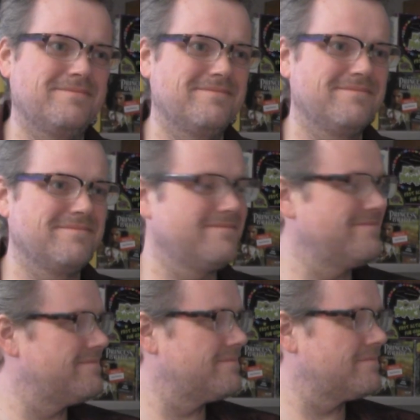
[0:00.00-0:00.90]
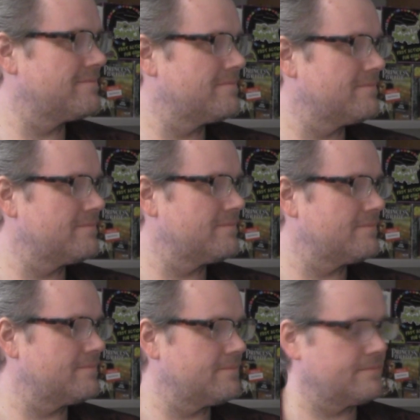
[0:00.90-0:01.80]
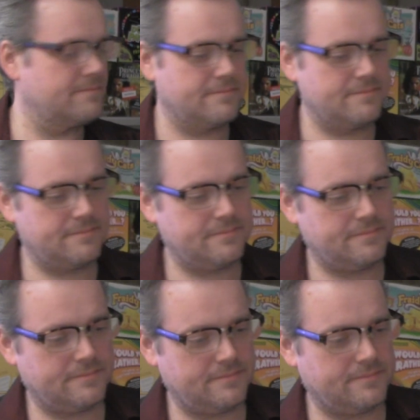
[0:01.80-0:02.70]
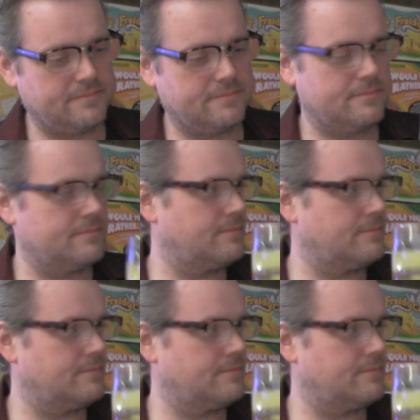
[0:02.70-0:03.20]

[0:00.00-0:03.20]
No words are spoken by the person on screen.